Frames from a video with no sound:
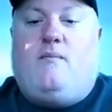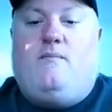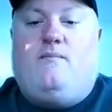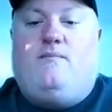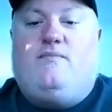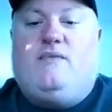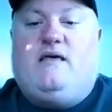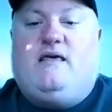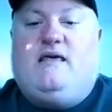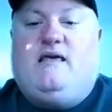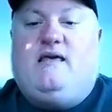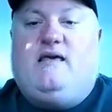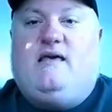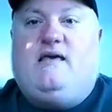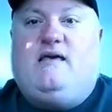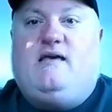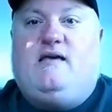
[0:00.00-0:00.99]

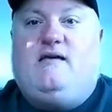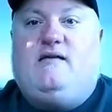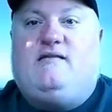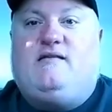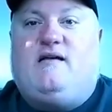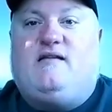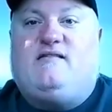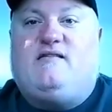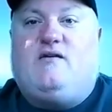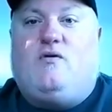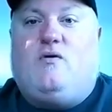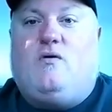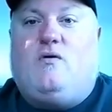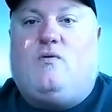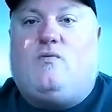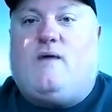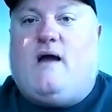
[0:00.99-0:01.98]
He does the
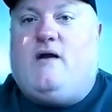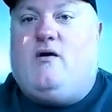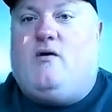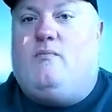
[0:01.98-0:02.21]
whole Rhino